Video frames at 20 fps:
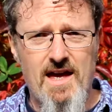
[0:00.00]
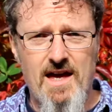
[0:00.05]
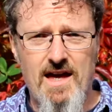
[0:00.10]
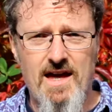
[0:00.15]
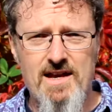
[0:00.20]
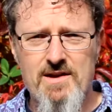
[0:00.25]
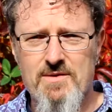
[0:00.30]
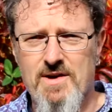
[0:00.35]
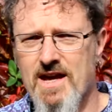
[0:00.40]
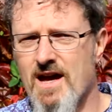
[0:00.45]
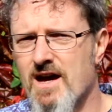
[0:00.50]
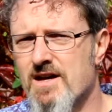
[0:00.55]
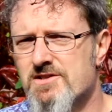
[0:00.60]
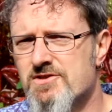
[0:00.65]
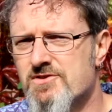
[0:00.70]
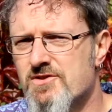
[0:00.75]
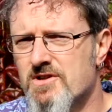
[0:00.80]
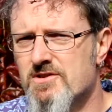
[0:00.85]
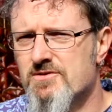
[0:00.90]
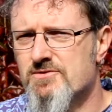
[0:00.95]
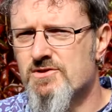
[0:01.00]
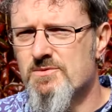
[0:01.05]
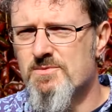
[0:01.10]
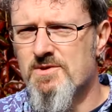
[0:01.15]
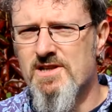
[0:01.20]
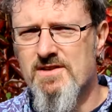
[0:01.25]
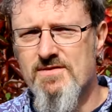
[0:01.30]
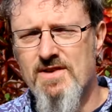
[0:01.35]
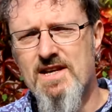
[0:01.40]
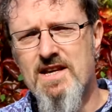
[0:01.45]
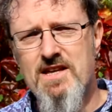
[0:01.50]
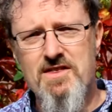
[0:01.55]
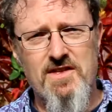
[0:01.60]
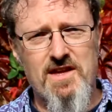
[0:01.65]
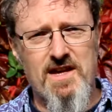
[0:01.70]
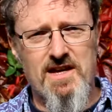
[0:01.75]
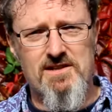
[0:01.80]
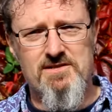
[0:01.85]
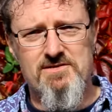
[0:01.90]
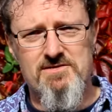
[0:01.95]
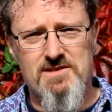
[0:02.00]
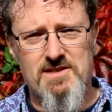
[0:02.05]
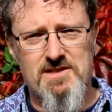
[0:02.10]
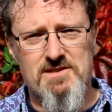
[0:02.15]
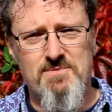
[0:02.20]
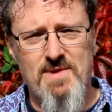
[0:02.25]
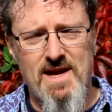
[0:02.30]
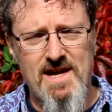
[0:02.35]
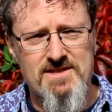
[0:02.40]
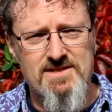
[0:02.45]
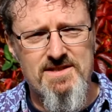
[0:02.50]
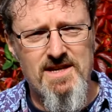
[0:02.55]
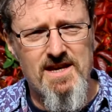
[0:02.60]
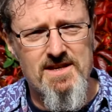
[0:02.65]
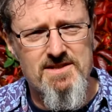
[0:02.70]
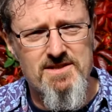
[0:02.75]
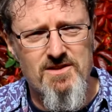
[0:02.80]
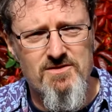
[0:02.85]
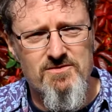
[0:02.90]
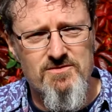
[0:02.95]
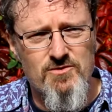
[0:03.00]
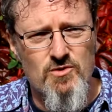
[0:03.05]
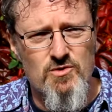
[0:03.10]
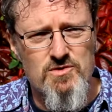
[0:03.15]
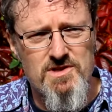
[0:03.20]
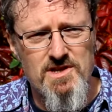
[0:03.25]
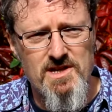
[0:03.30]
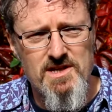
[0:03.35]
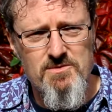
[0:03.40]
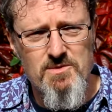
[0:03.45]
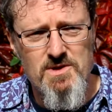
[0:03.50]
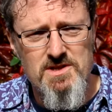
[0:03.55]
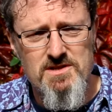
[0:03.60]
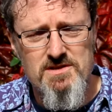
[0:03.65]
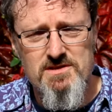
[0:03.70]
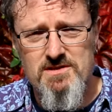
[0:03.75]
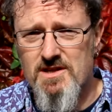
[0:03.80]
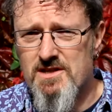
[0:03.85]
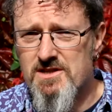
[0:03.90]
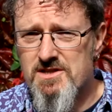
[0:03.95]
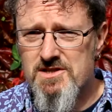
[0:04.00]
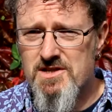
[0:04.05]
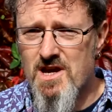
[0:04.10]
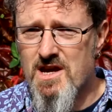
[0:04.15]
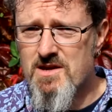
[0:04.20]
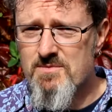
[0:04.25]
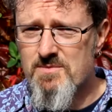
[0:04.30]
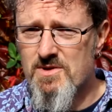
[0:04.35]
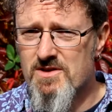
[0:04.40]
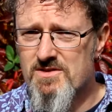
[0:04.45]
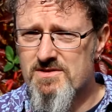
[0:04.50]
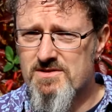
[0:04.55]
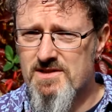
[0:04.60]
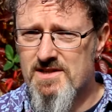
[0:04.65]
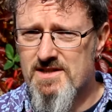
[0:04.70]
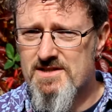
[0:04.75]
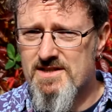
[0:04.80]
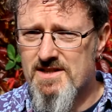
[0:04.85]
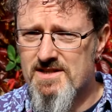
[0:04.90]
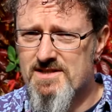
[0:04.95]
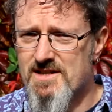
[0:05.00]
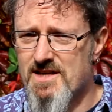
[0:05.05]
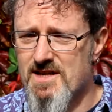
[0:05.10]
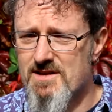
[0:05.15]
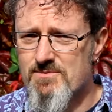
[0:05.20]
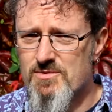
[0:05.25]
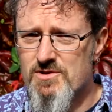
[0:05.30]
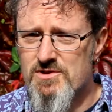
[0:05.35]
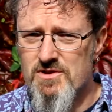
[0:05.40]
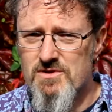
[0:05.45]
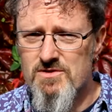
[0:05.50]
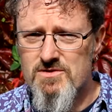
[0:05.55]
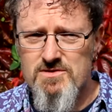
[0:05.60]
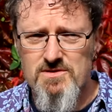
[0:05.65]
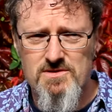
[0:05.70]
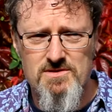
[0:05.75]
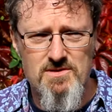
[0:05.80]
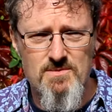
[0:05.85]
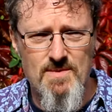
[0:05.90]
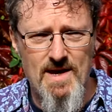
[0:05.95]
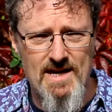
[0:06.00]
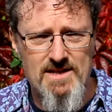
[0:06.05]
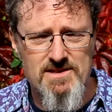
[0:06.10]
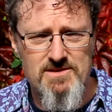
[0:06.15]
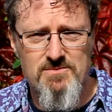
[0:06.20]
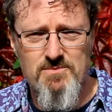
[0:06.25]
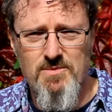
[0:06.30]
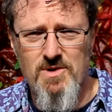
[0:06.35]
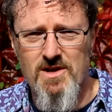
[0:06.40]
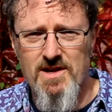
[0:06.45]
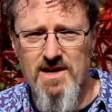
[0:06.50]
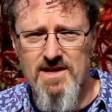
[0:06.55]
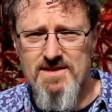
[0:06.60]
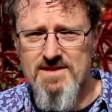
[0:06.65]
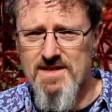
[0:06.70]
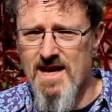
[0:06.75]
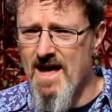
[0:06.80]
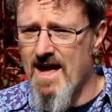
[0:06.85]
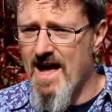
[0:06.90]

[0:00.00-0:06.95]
Anyway, I struggle to believe anything this man says, unfortunately, which is a shame because D16 produce some excellent plugins.